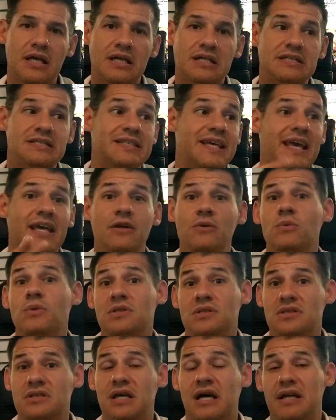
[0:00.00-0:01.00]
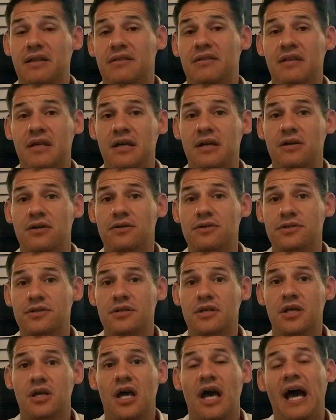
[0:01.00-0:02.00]
take what's not theirs
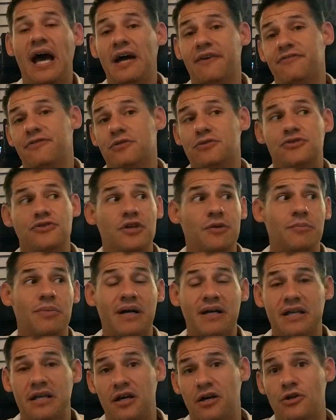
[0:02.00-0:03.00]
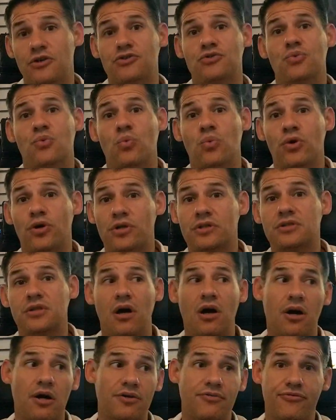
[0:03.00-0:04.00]
after somebody else worked
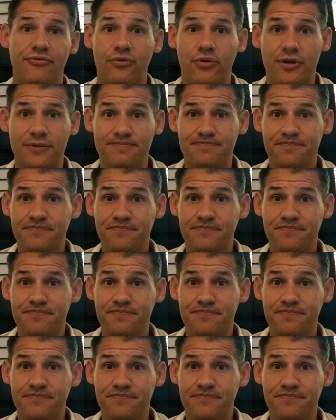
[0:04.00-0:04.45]
hard for it.